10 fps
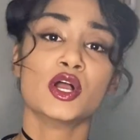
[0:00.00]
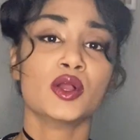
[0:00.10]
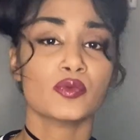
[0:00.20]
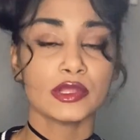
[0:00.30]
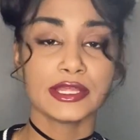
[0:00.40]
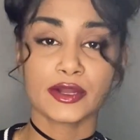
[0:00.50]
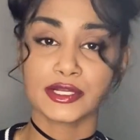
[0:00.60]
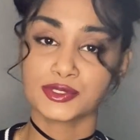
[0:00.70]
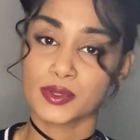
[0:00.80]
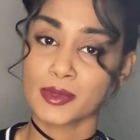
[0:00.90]
really hard
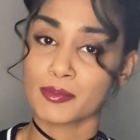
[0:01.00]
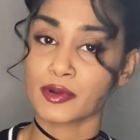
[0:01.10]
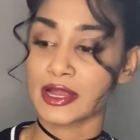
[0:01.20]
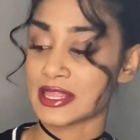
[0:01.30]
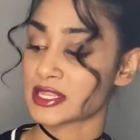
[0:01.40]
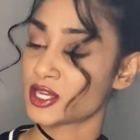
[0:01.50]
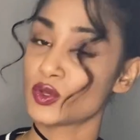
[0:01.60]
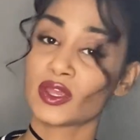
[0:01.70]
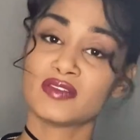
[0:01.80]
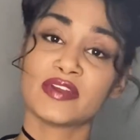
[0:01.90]
to remember, and then you
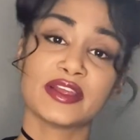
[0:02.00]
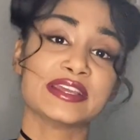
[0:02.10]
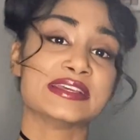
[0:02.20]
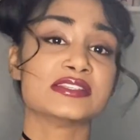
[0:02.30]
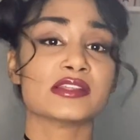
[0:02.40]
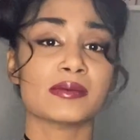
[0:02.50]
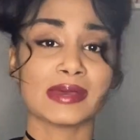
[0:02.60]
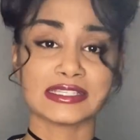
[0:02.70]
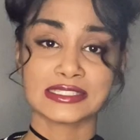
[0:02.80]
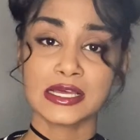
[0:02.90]
can very easily
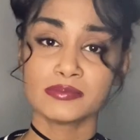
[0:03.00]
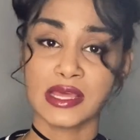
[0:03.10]
mess up